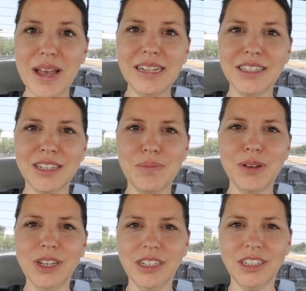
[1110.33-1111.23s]
Buttons to
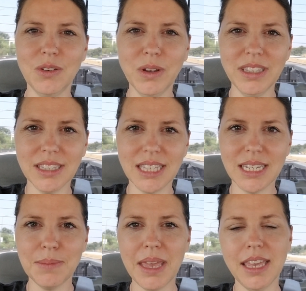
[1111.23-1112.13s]
push, noises
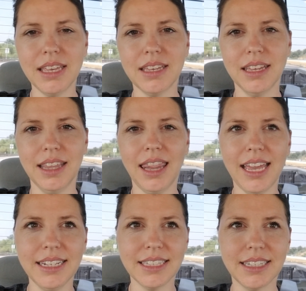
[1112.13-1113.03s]
to make
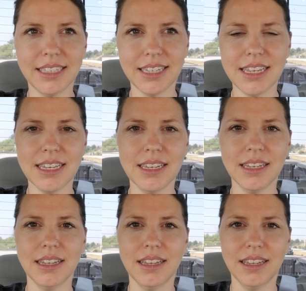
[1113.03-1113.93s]
lights to see.
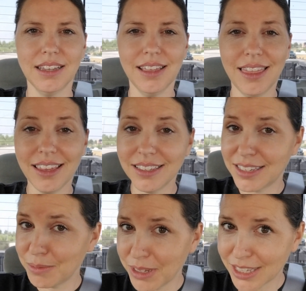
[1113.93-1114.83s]
Yes.
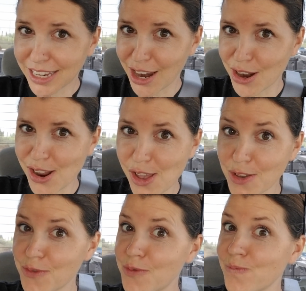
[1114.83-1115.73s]
Things to be scared
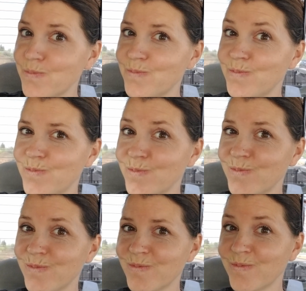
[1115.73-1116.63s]
of. Yes, yes,
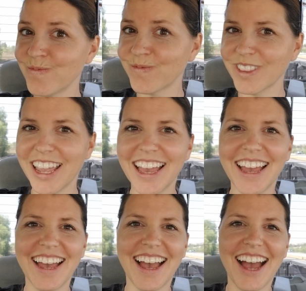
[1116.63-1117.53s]
yes.
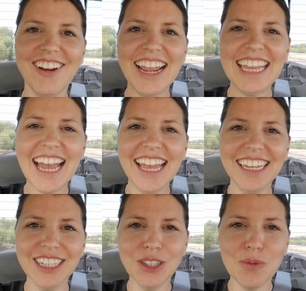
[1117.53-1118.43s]
All right,
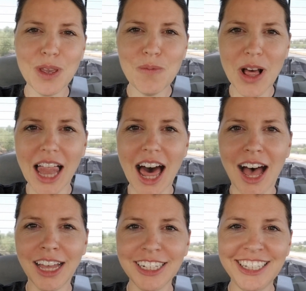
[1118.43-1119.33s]
guys, we will
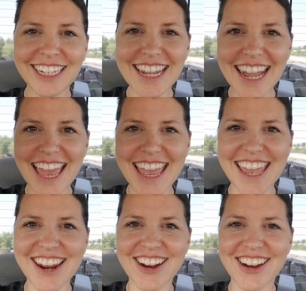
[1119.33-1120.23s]
haunt you later.